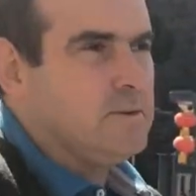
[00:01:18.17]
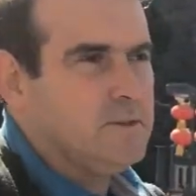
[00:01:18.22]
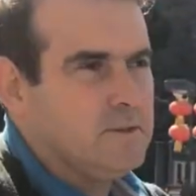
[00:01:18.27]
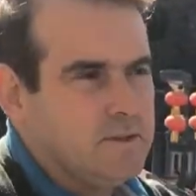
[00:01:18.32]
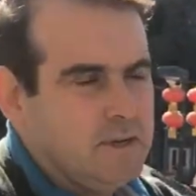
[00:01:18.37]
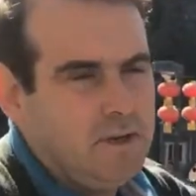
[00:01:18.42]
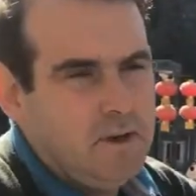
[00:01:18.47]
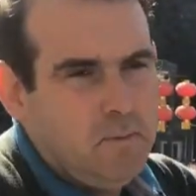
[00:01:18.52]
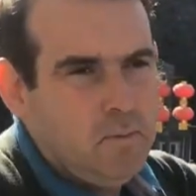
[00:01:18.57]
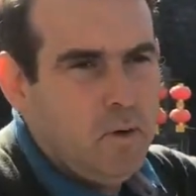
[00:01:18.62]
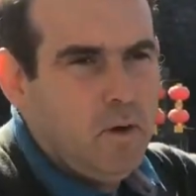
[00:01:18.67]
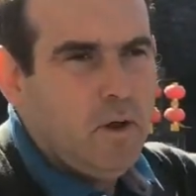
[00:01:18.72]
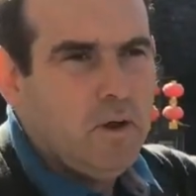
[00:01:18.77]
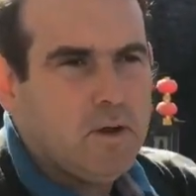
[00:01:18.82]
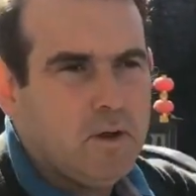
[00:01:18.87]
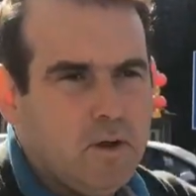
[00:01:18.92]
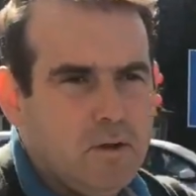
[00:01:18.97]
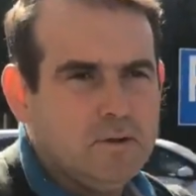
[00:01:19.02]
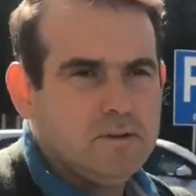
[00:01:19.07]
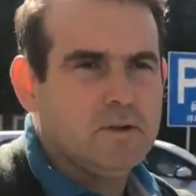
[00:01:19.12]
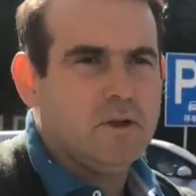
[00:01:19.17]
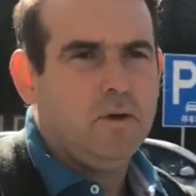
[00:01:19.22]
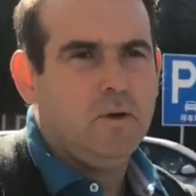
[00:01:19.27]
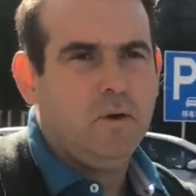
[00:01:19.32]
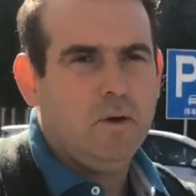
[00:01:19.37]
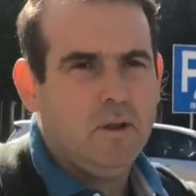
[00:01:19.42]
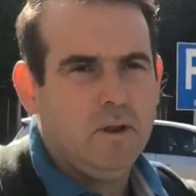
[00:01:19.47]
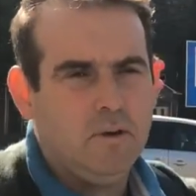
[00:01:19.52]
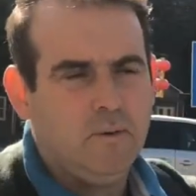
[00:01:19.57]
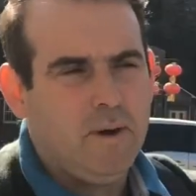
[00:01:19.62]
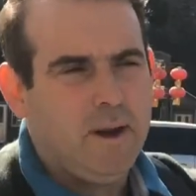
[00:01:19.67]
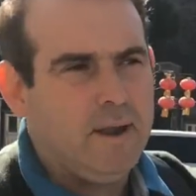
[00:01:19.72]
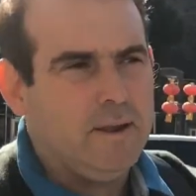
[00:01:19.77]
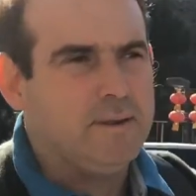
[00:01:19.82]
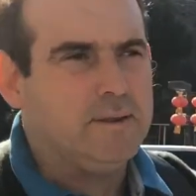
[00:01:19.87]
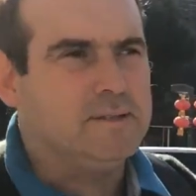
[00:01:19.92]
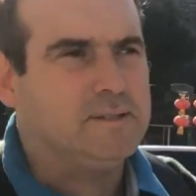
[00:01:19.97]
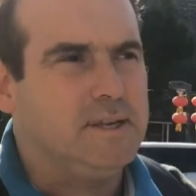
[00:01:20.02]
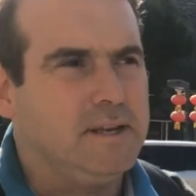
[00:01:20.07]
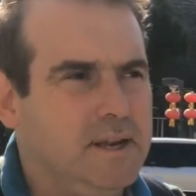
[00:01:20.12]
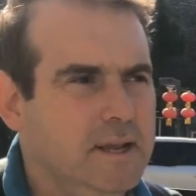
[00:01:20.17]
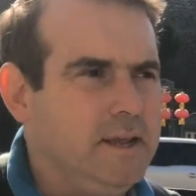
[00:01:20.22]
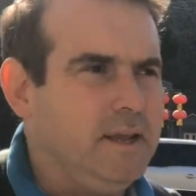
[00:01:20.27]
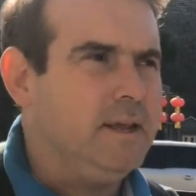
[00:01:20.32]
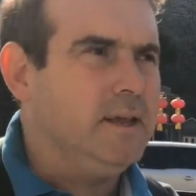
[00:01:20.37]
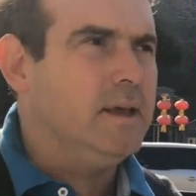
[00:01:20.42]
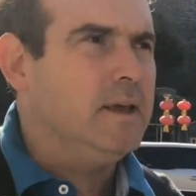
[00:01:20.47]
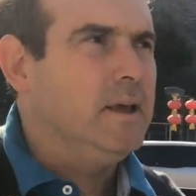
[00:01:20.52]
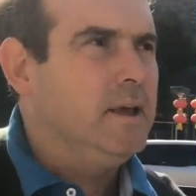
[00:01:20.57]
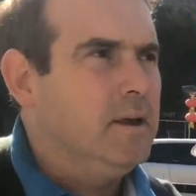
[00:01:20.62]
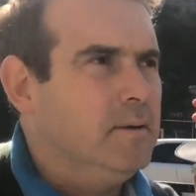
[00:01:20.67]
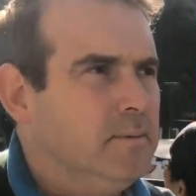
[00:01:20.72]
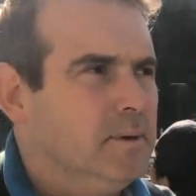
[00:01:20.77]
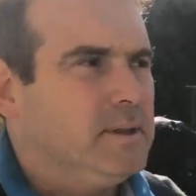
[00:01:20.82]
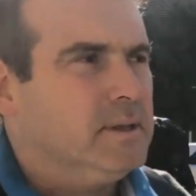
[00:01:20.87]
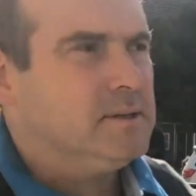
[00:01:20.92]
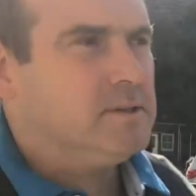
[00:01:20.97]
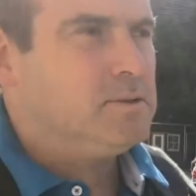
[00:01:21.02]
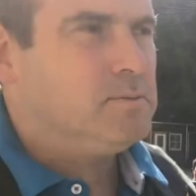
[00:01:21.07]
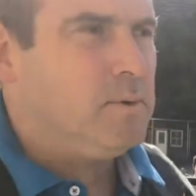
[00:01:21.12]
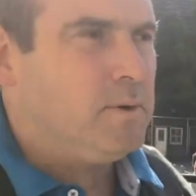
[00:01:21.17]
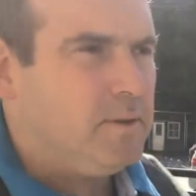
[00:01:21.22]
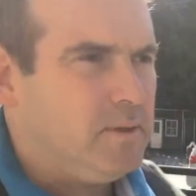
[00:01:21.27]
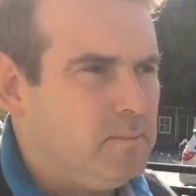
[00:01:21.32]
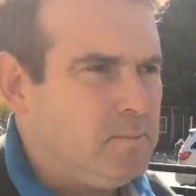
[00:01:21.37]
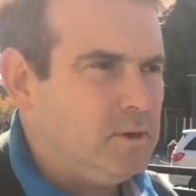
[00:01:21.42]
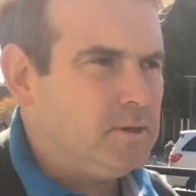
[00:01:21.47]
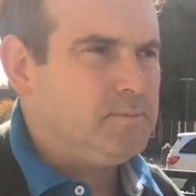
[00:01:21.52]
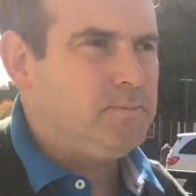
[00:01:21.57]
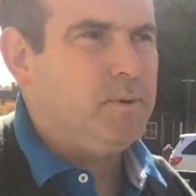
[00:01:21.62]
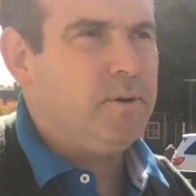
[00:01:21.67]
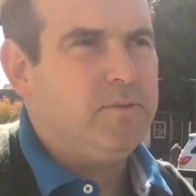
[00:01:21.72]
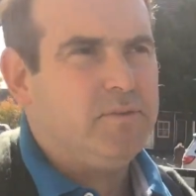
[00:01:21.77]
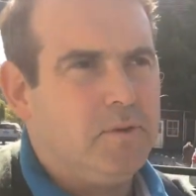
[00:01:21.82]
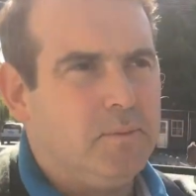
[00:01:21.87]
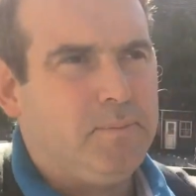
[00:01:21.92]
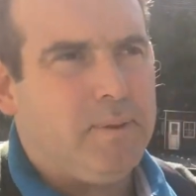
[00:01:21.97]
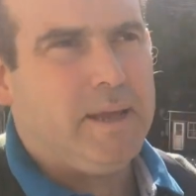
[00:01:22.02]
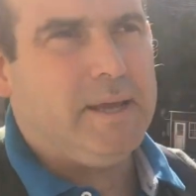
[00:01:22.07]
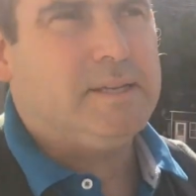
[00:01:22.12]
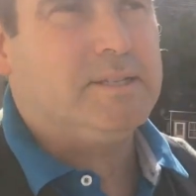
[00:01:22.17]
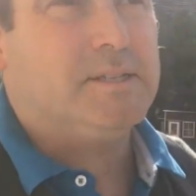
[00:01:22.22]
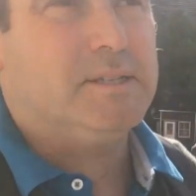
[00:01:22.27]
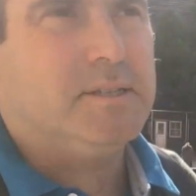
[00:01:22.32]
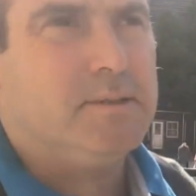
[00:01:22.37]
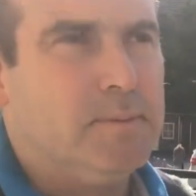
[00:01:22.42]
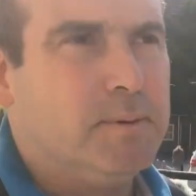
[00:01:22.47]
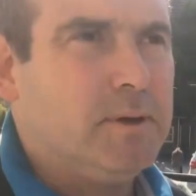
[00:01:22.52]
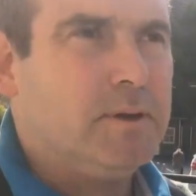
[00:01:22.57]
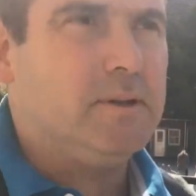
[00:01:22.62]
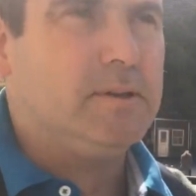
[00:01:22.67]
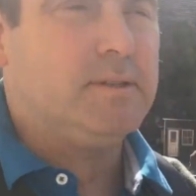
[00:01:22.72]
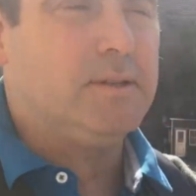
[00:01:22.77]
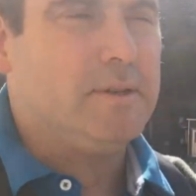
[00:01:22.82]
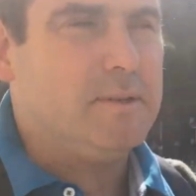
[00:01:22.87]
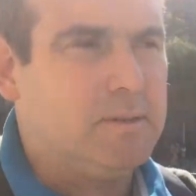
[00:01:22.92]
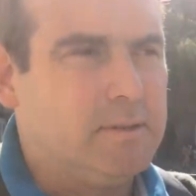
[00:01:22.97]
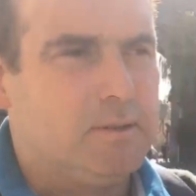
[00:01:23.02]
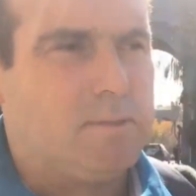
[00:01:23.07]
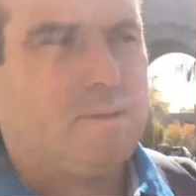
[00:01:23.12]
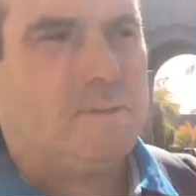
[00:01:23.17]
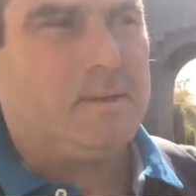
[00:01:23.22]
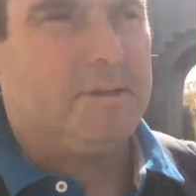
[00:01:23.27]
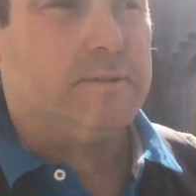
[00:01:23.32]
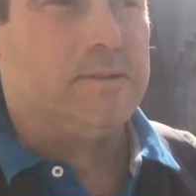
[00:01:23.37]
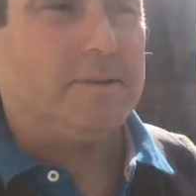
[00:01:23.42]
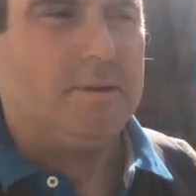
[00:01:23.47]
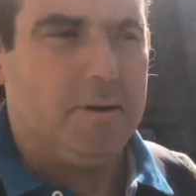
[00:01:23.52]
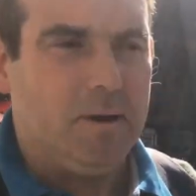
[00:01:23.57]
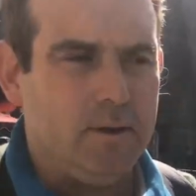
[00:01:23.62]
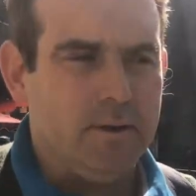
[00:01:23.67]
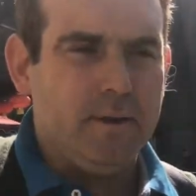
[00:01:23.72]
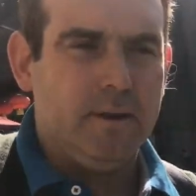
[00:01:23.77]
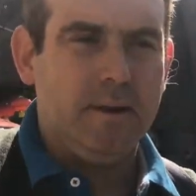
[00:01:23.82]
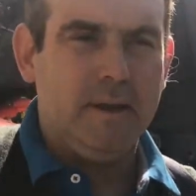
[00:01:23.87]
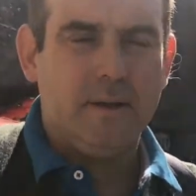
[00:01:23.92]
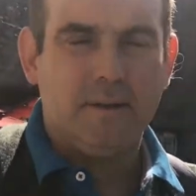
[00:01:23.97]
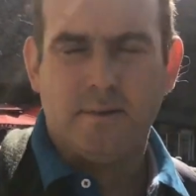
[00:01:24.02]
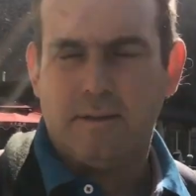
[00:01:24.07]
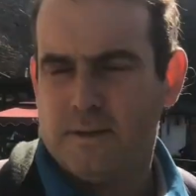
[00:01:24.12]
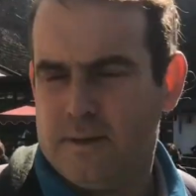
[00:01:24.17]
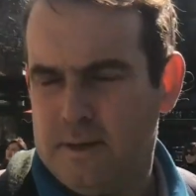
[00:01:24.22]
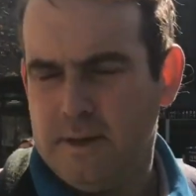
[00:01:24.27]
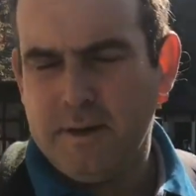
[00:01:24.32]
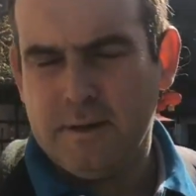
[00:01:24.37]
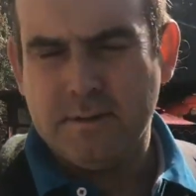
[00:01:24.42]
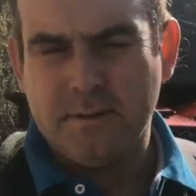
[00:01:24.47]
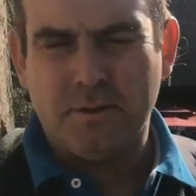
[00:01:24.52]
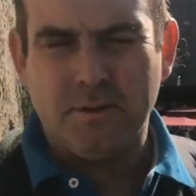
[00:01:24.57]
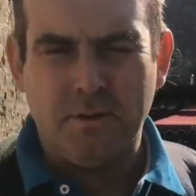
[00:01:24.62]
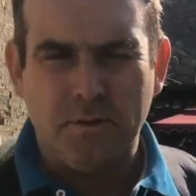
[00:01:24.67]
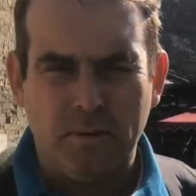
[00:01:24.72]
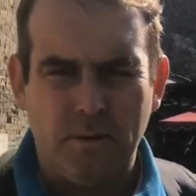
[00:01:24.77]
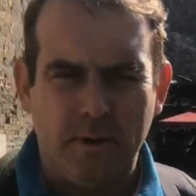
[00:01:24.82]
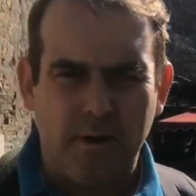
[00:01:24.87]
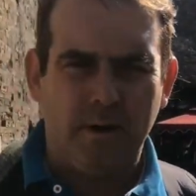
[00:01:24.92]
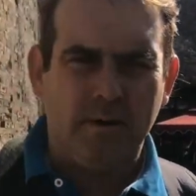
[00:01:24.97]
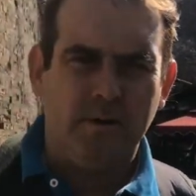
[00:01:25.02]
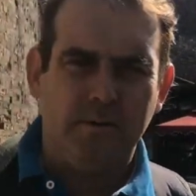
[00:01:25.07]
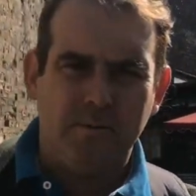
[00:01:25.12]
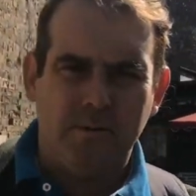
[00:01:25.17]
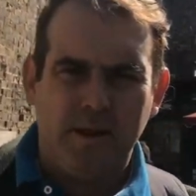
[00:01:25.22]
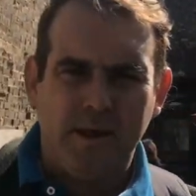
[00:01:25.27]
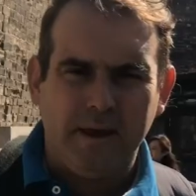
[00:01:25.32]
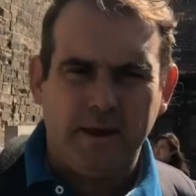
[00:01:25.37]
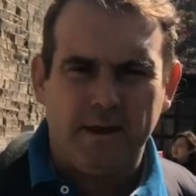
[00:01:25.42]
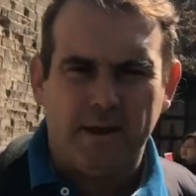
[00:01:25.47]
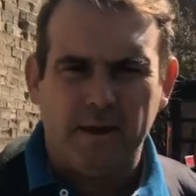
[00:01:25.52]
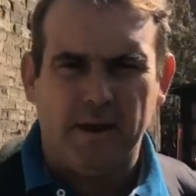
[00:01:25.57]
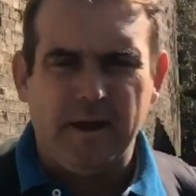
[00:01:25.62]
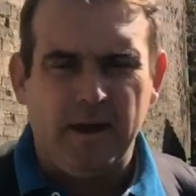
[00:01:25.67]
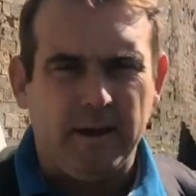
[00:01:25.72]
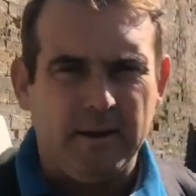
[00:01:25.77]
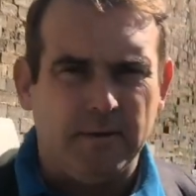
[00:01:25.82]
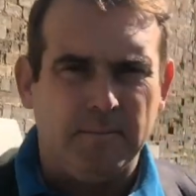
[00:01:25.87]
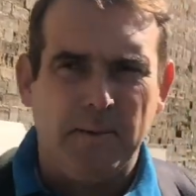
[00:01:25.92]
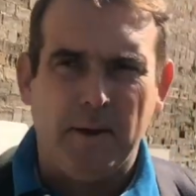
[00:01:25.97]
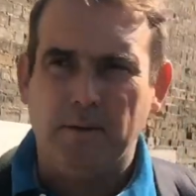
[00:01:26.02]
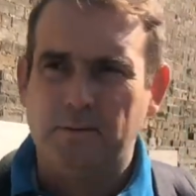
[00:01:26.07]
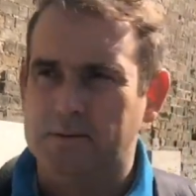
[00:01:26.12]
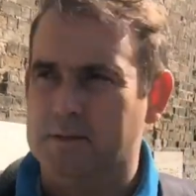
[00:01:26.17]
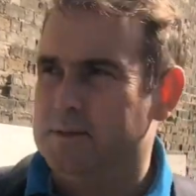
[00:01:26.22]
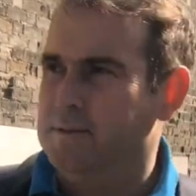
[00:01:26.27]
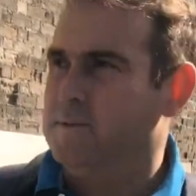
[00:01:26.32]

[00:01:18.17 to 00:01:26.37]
city wall goes all around the city, but this is one of the most beautiful places because it is on the next to a lake and a mountain.